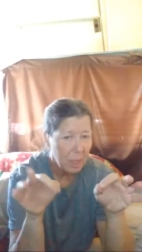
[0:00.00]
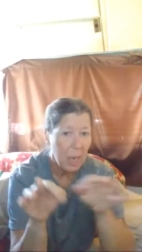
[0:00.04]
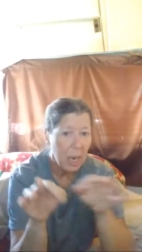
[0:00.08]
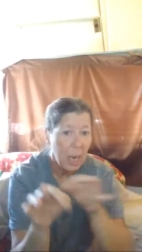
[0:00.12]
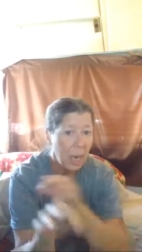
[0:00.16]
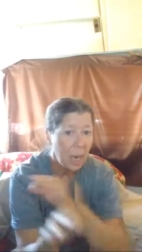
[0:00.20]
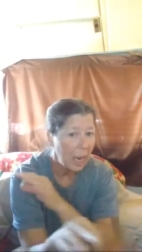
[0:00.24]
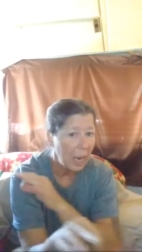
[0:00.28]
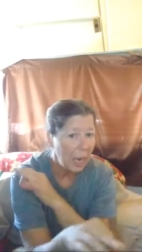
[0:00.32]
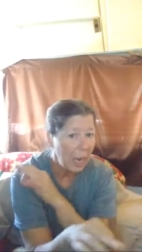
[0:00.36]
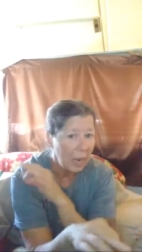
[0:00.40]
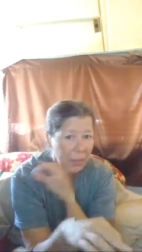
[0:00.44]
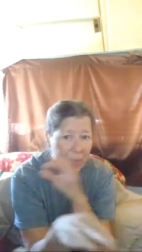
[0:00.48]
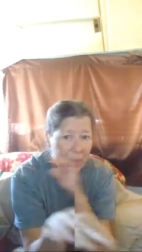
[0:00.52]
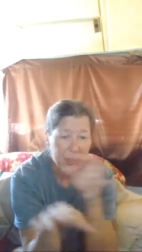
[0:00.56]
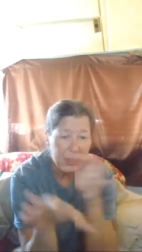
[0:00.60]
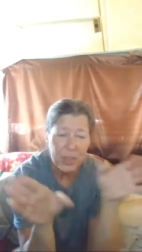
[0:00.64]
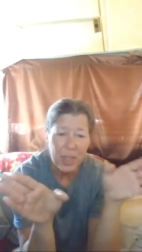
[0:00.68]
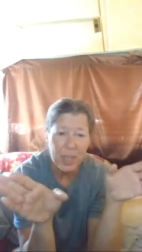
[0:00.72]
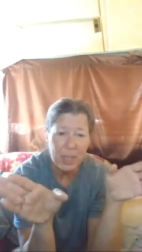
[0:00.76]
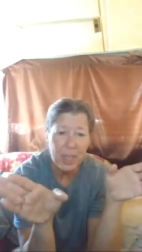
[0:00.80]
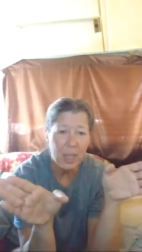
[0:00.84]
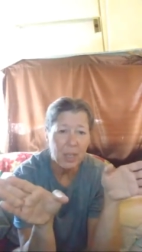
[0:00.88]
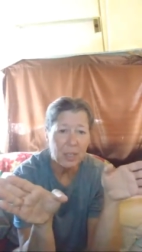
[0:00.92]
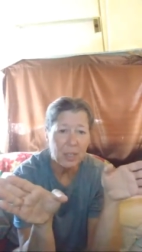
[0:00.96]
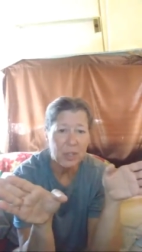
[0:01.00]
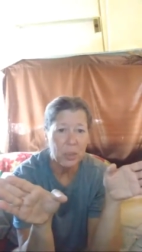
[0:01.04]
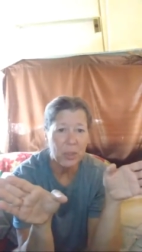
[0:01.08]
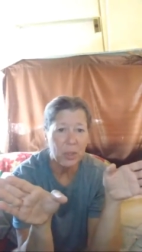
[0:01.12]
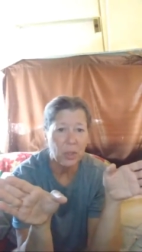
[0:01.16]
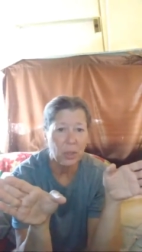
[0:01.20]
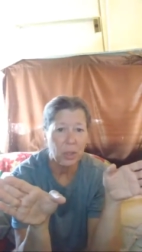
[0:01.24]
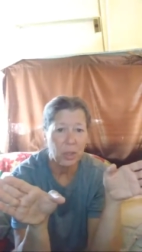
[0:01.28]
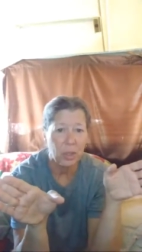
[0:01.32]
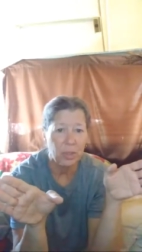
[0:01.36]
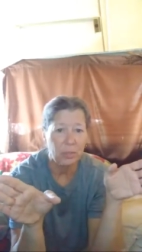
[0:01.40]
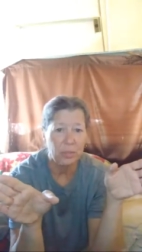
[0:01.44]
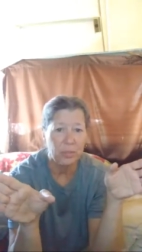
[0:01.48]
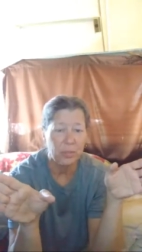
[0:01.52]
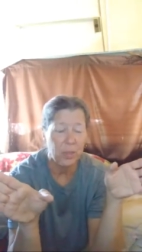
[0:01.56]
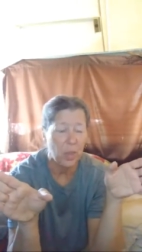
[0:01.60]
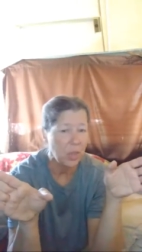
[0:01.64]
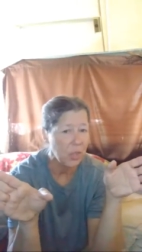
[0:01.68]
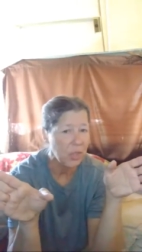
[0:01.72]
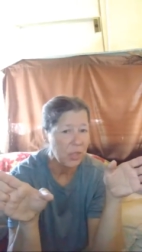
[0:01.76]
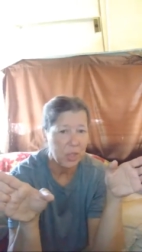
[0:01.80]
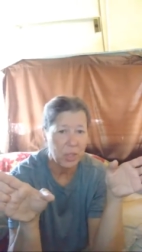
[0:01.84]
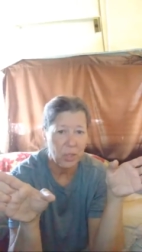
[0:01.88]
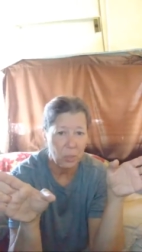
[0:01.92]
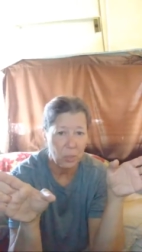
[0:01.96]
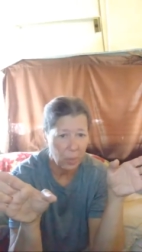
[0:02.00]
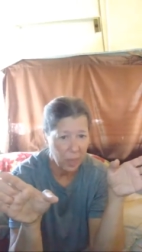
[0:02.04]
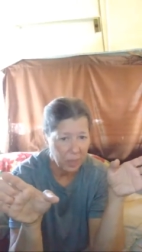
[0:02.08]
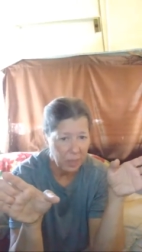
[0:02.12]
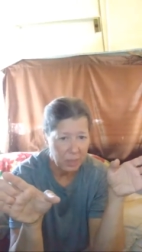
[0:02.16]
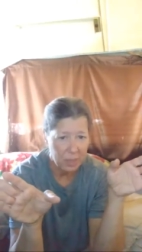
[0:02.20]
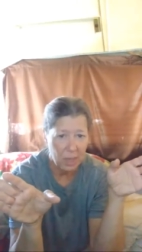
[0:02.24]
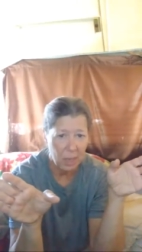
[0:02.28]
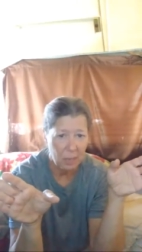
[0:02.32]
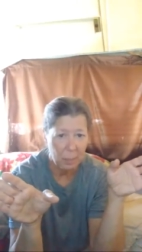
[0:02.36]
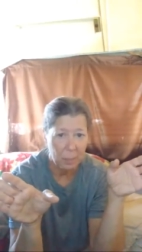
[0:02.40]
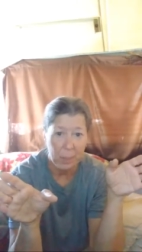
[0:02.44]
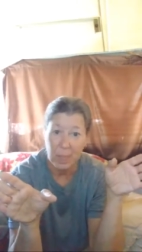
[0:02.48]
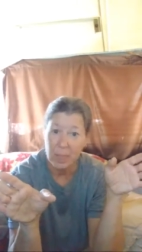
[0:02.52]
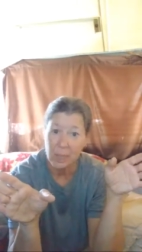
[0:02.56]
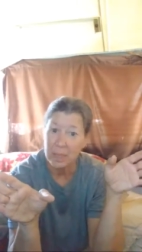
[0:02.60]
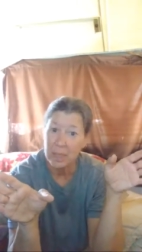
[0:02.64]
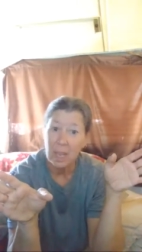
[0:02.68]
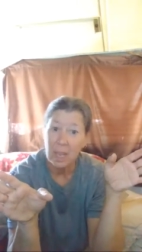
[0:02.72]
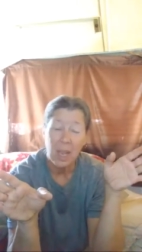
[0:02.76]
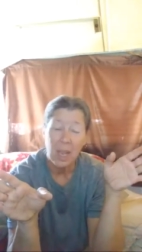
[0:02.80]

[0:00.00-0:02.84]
Everything else with a hoof falls to the wayside because